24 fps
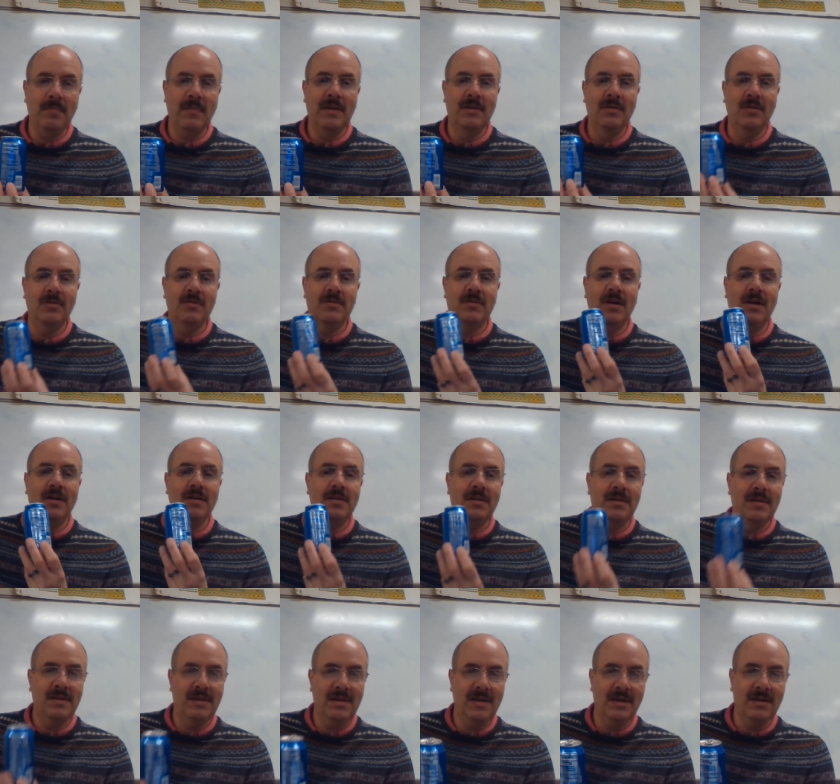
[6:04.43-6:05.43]
those are
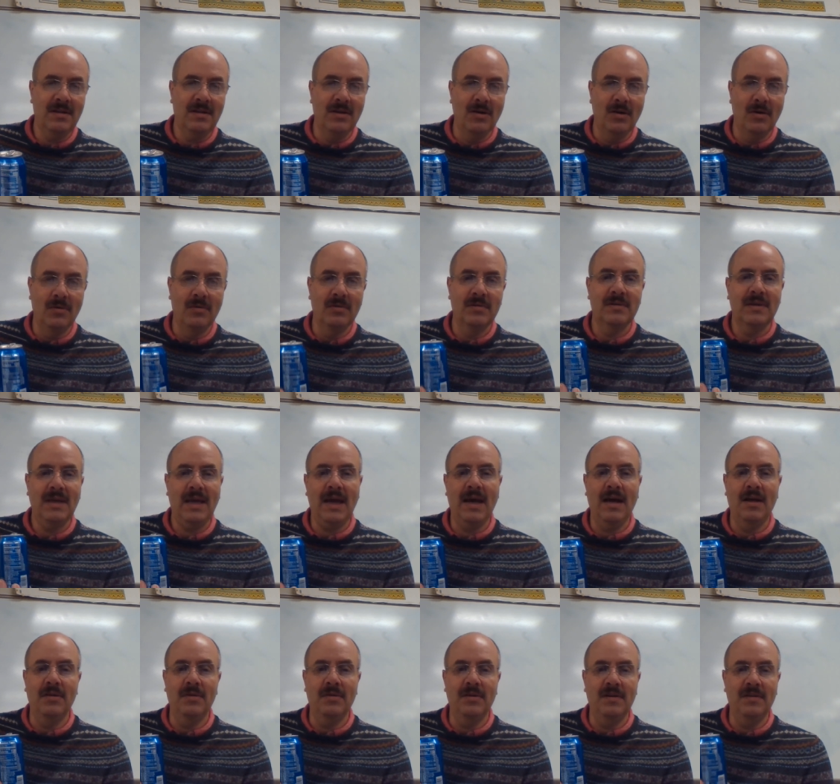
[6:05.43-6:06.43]

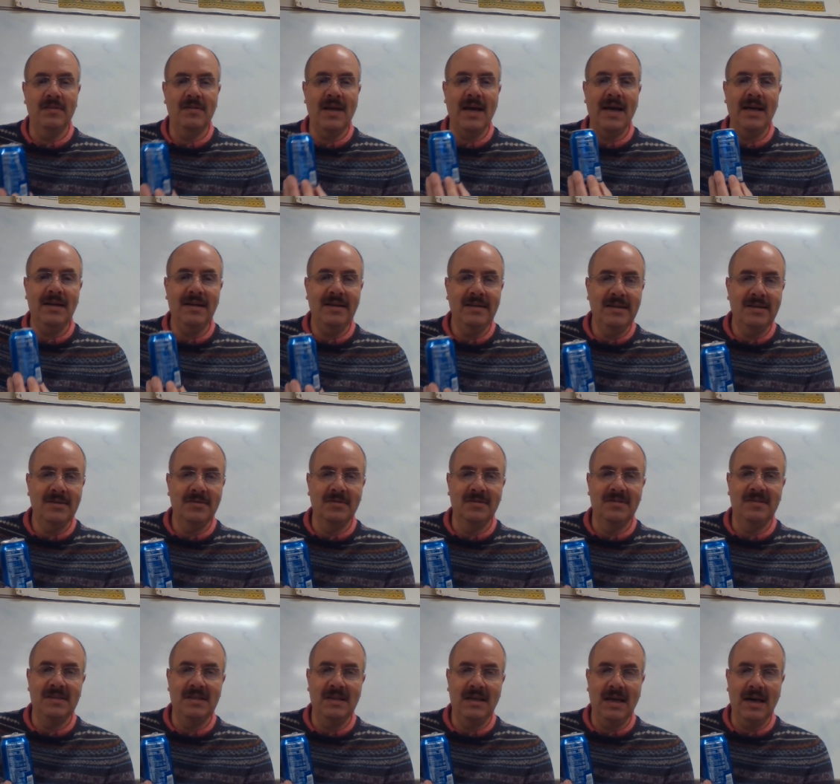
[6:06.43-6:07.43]
kilocalories, not little
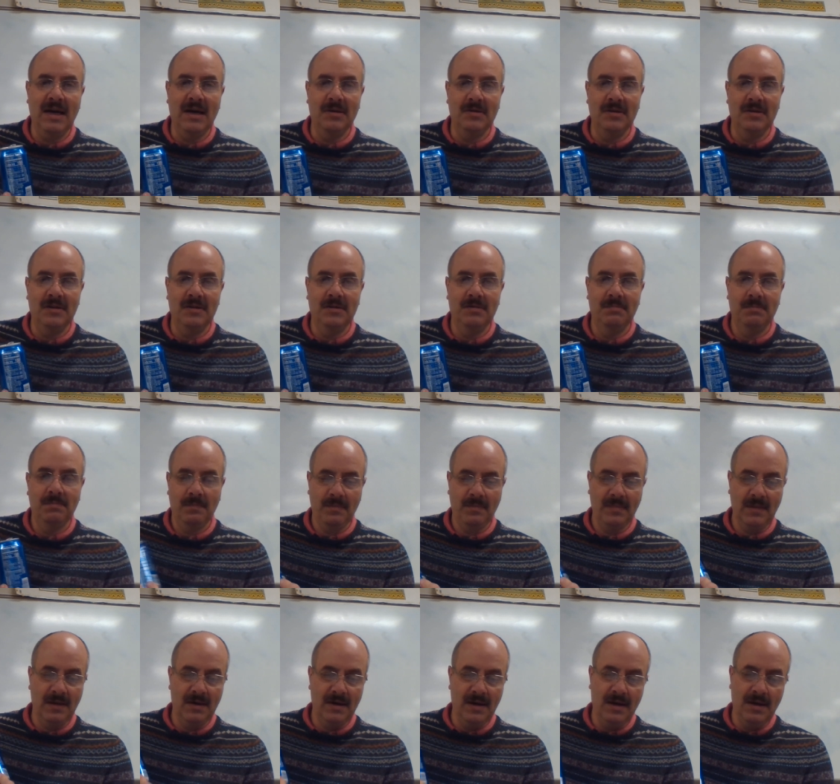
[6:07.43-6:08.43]
c calories.
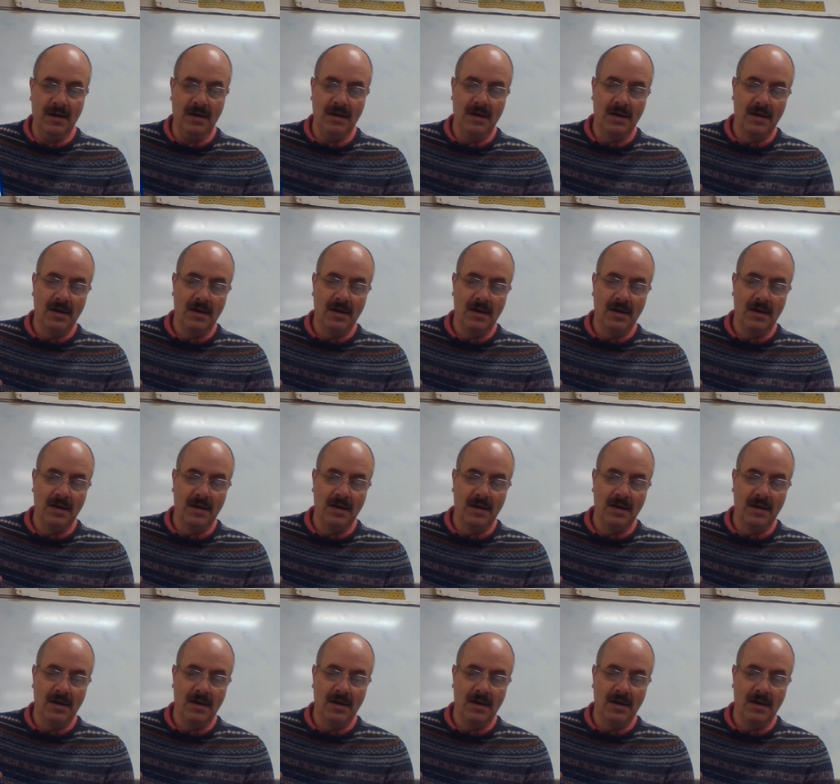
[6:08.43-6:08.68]
Okay.